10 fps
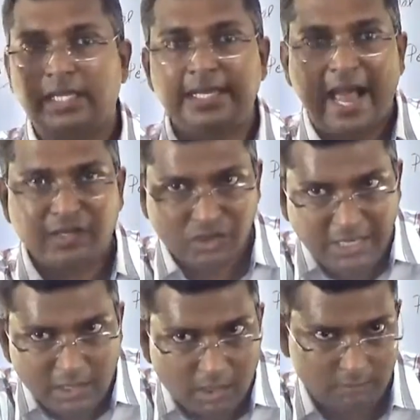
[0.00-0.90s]
the
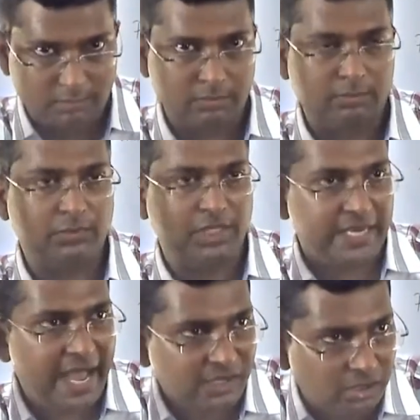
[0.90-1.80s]
national income the
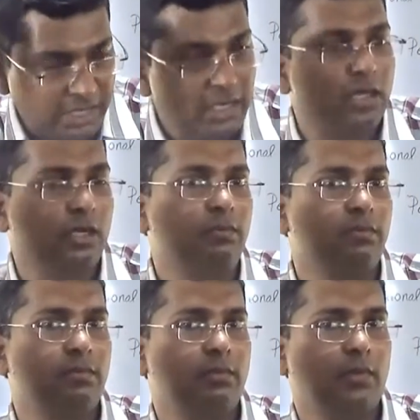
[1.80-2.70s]
national income
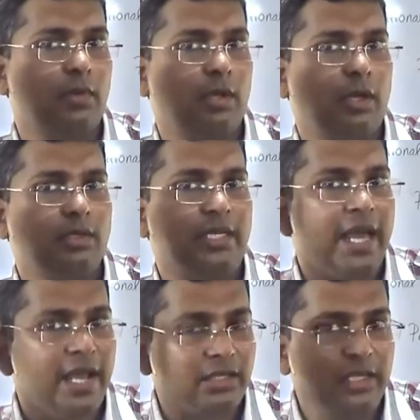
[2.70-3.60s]
the
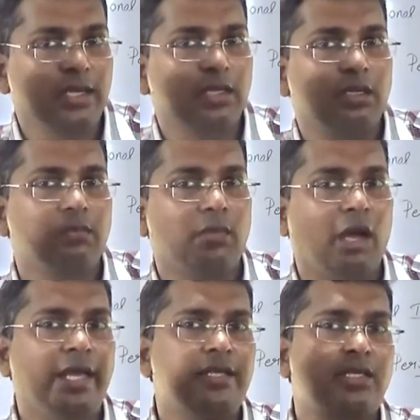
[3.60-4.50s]
national income
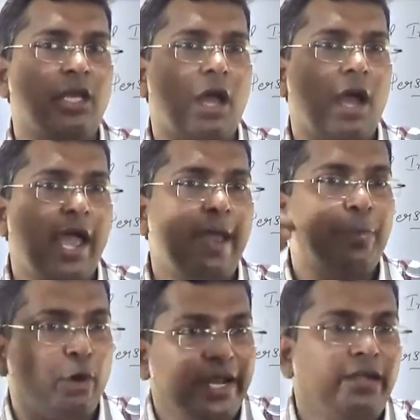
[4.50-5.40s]
is a
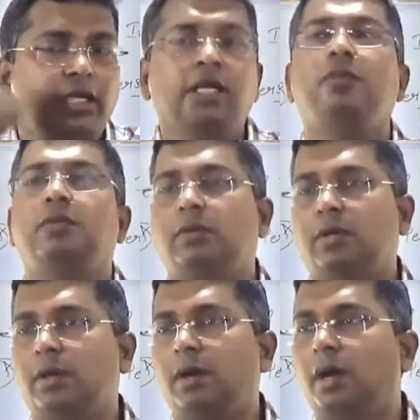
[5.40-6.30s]
productive
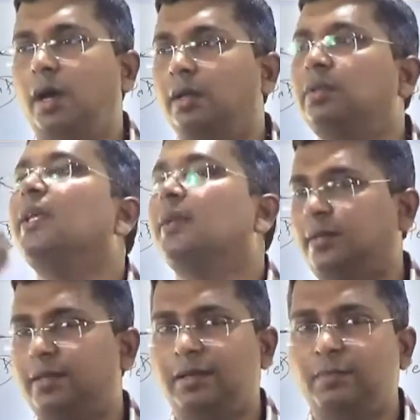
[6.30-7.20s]
thing
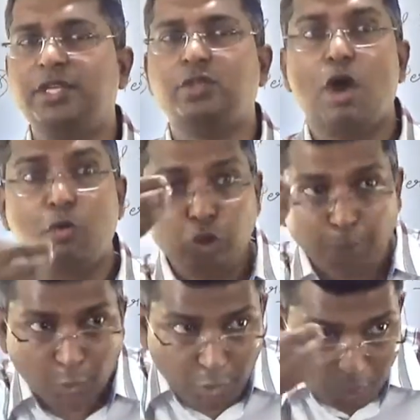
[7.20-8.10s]
means you have to
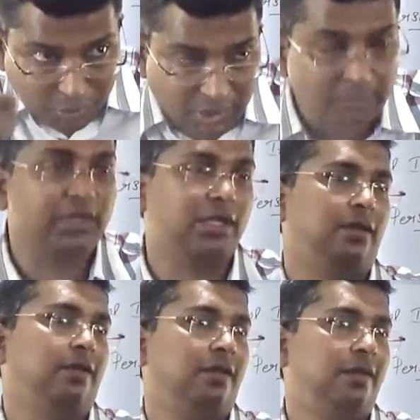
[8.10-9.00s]
produce something
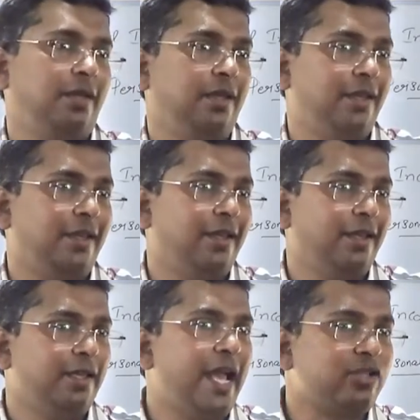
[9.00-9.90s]

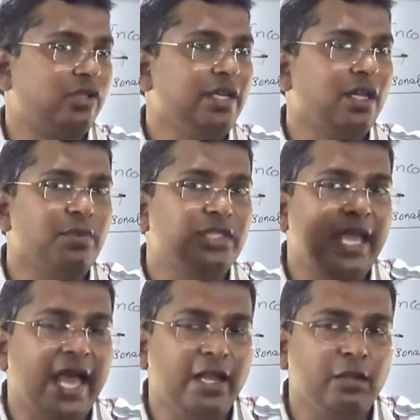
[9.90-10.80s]
national income is
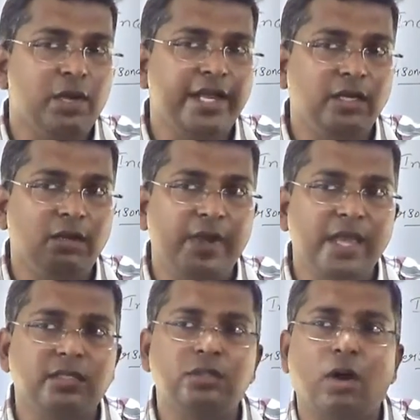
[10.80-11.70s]
calculated
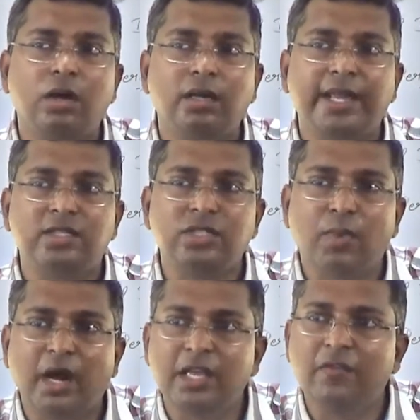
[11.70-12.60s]
based on it is
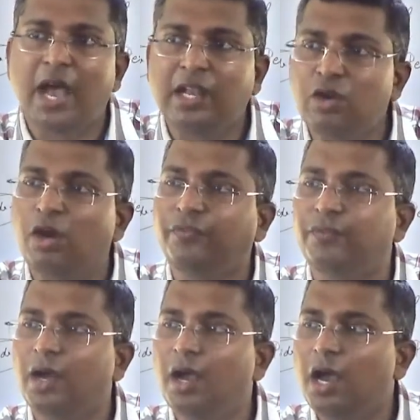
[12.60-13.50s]
the money value of